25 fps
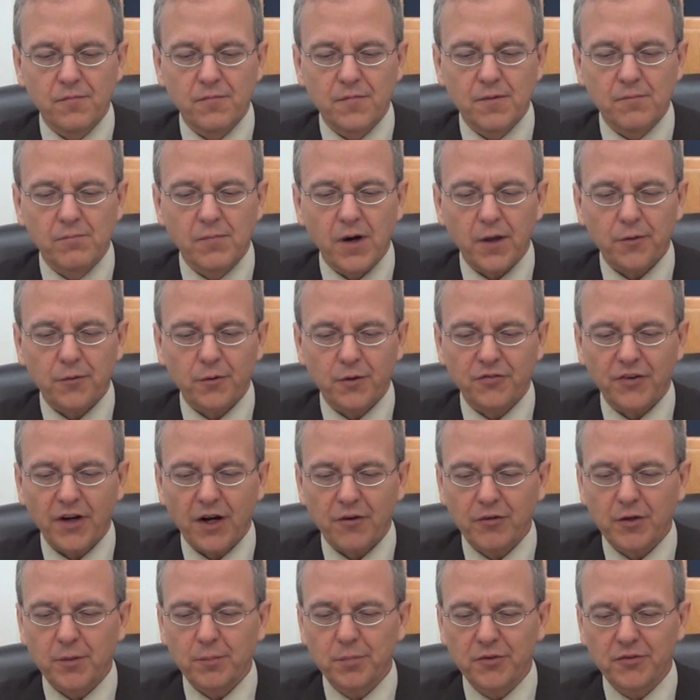the mother of
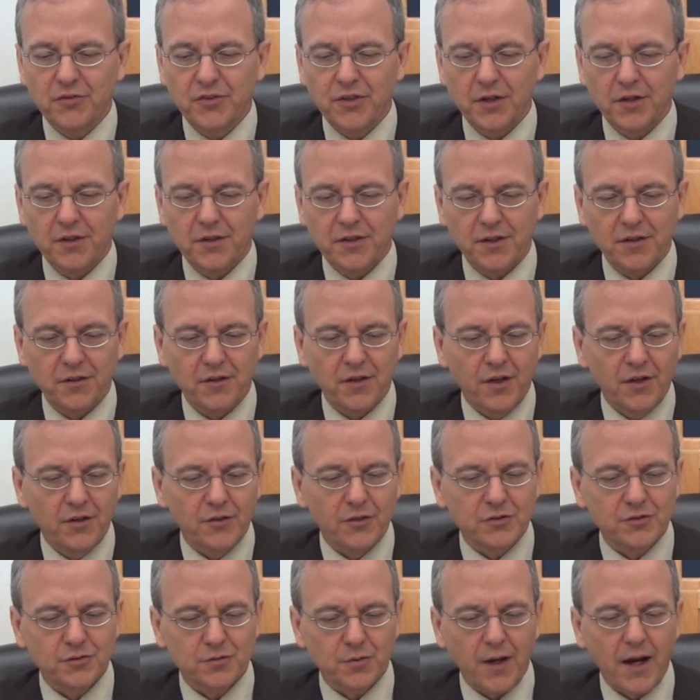every Brazilian,
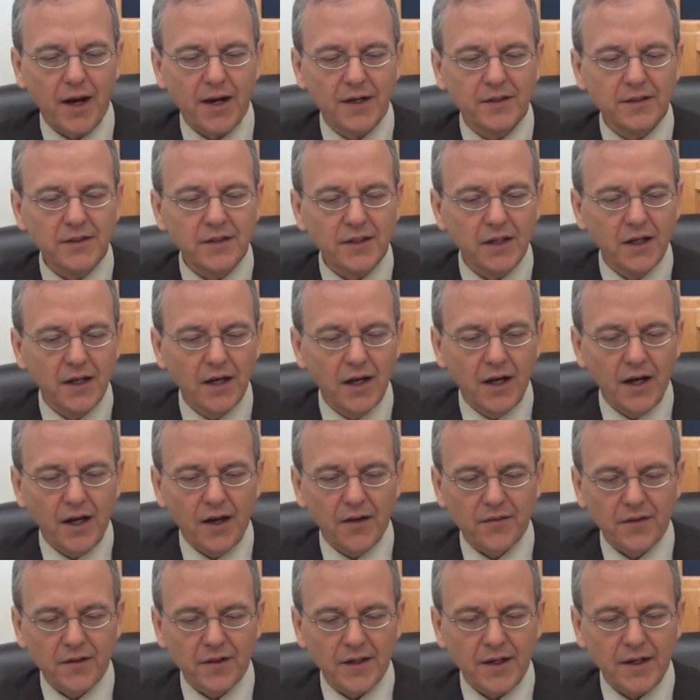the shrine
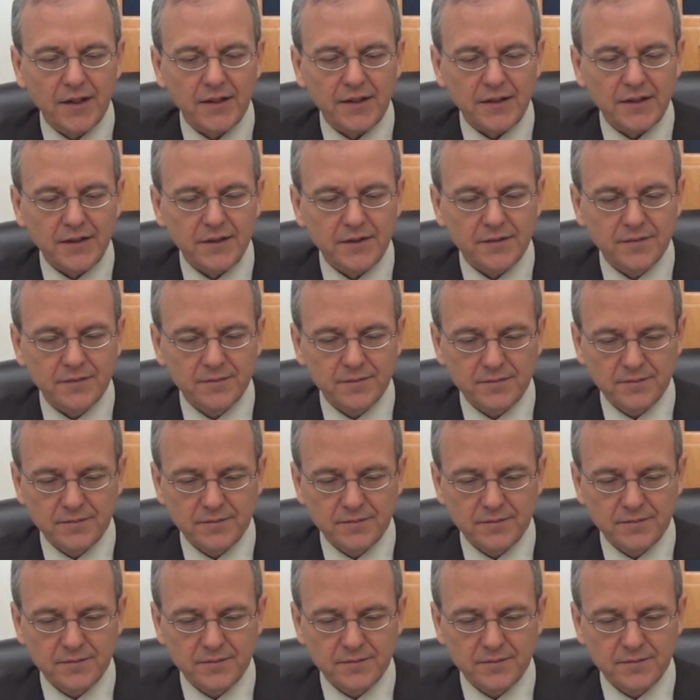of the Lady.